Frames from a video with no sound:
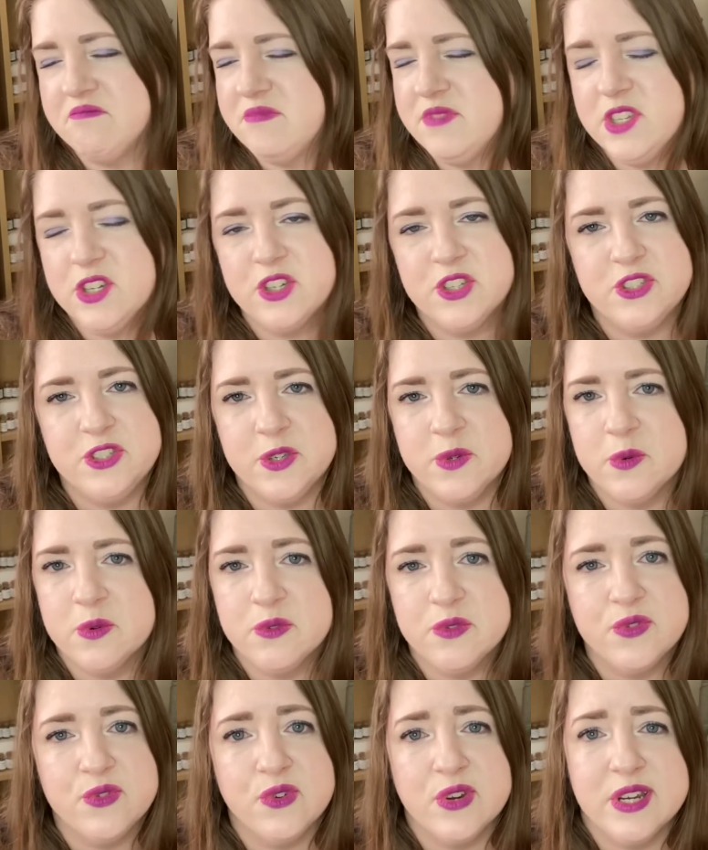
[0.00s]
You could do
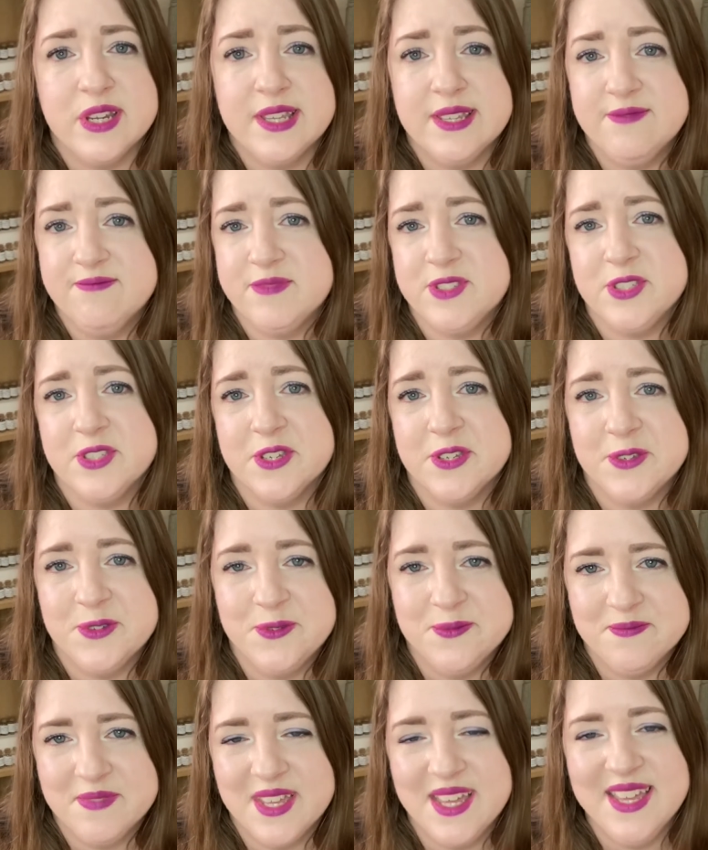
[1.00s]
all three, so
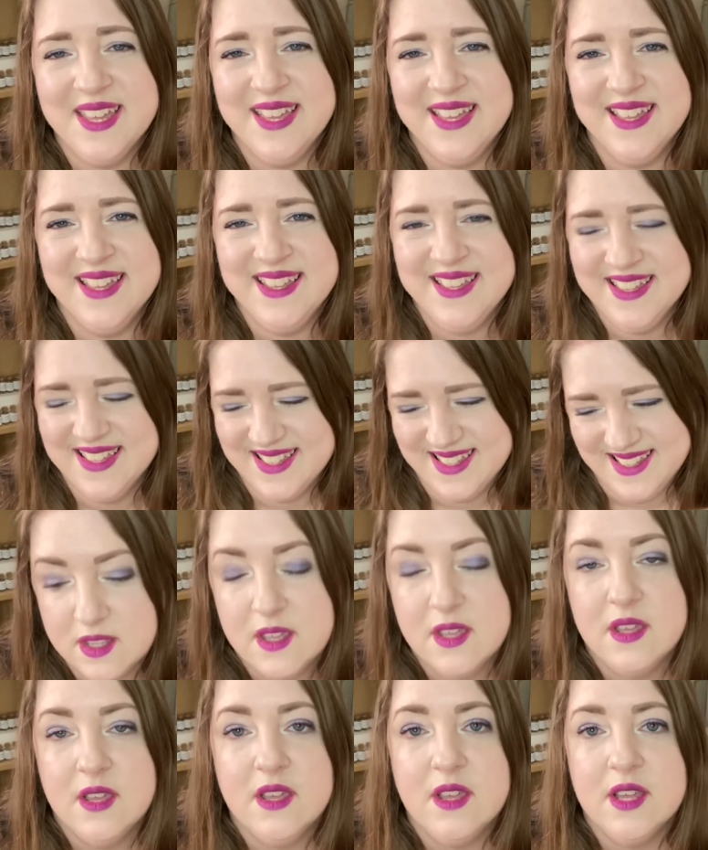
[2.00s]

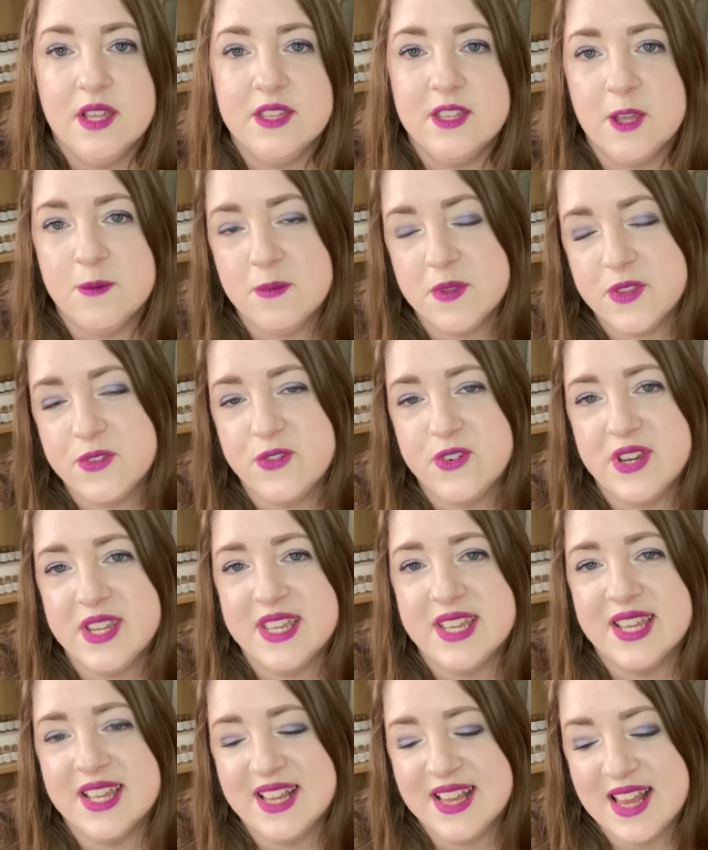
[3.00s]
Number
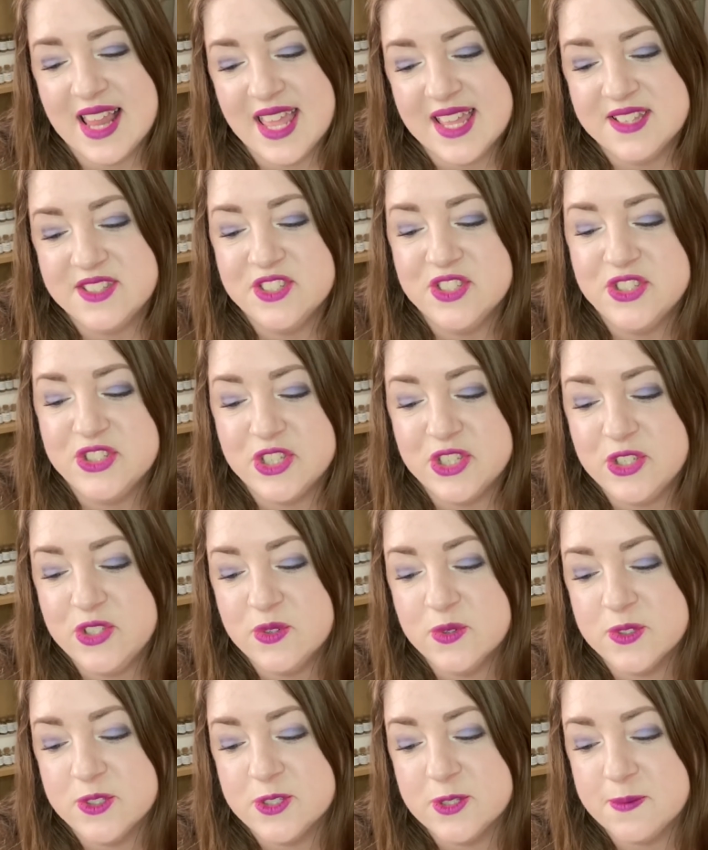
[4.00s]
three, cleanse
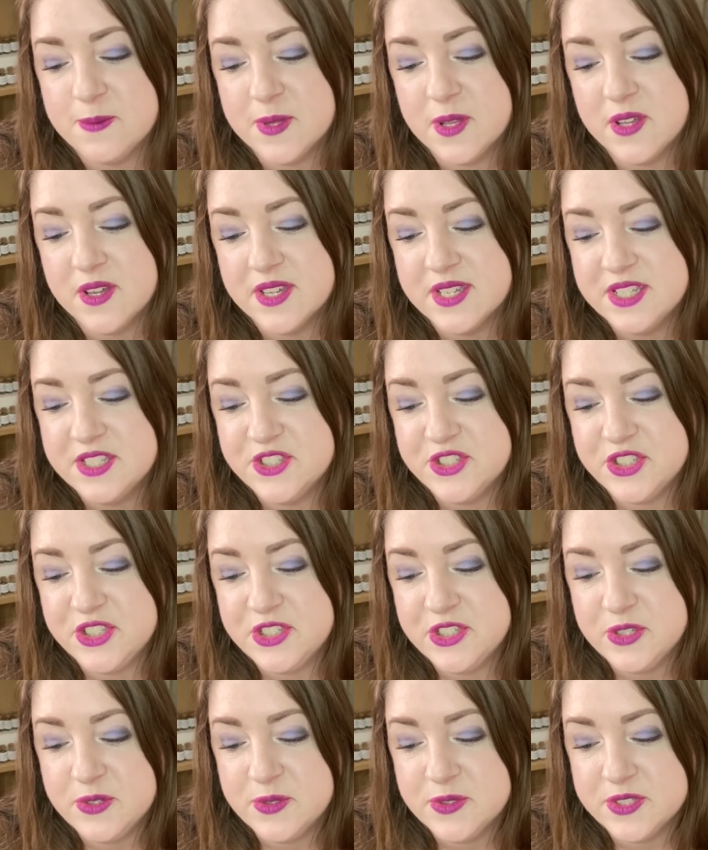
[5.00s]
your supplies
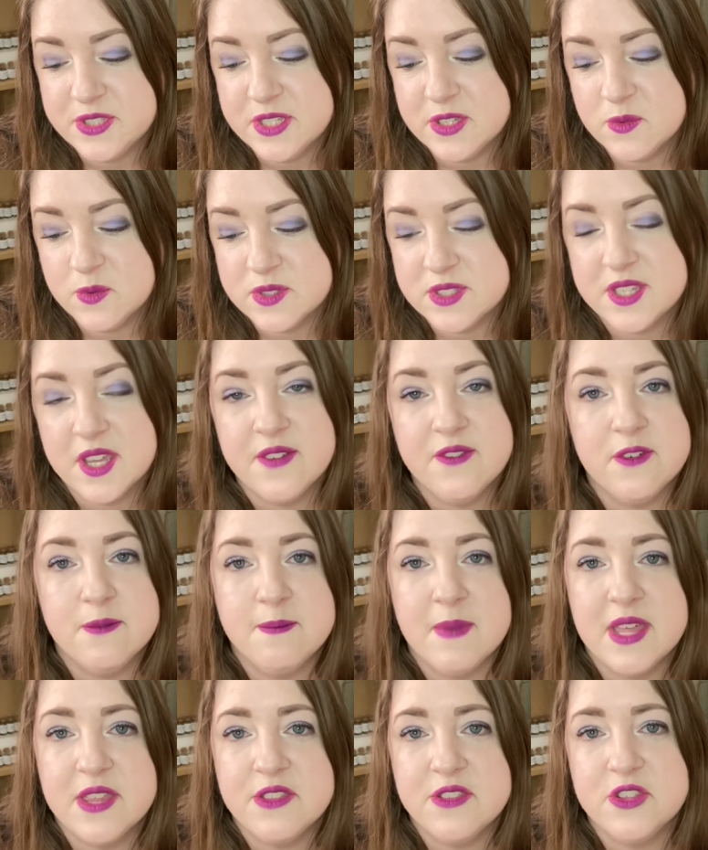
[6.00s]
using whatever
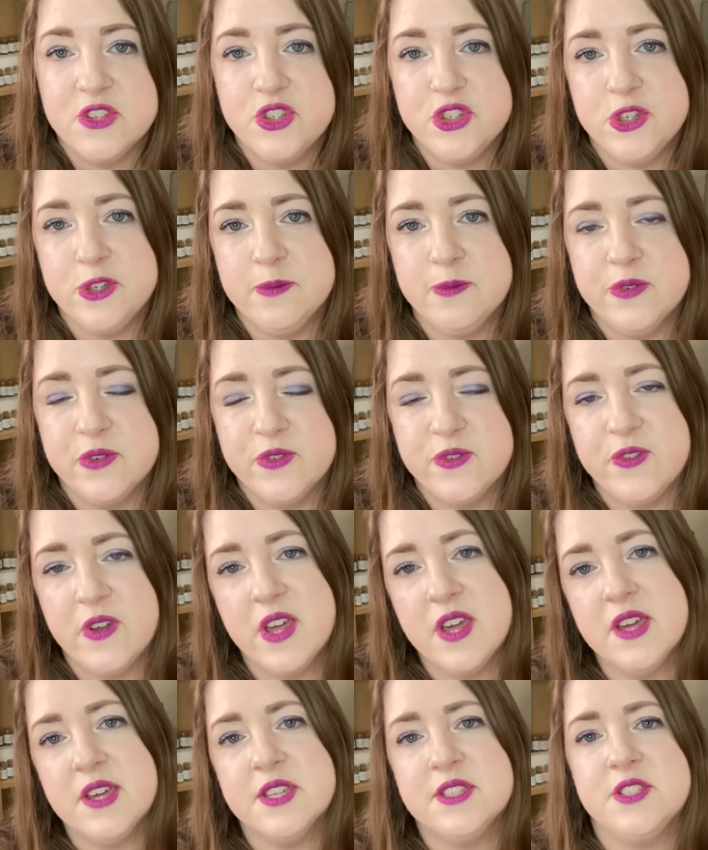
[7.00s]
method you
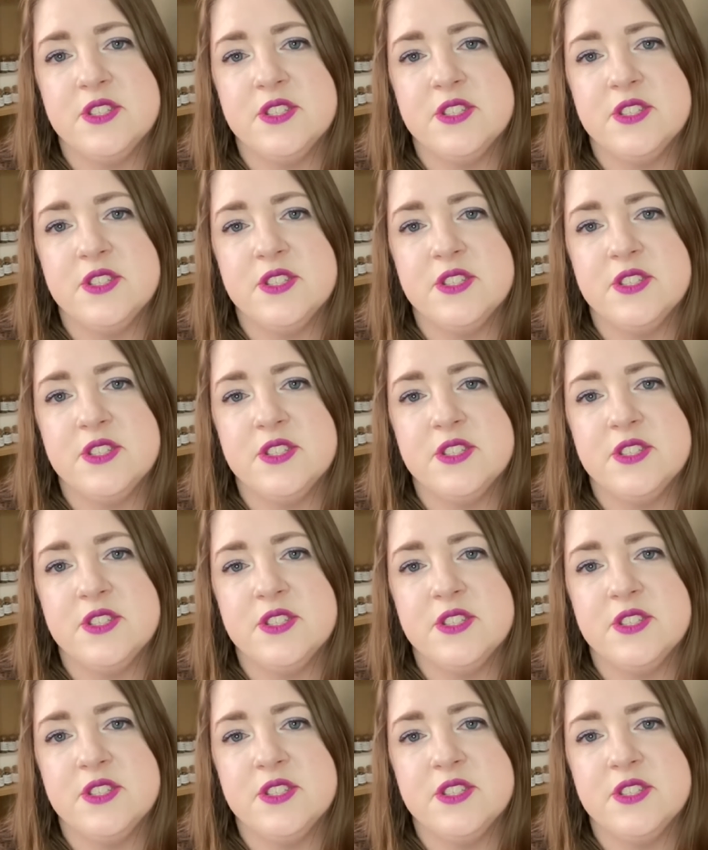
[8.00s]
prefer.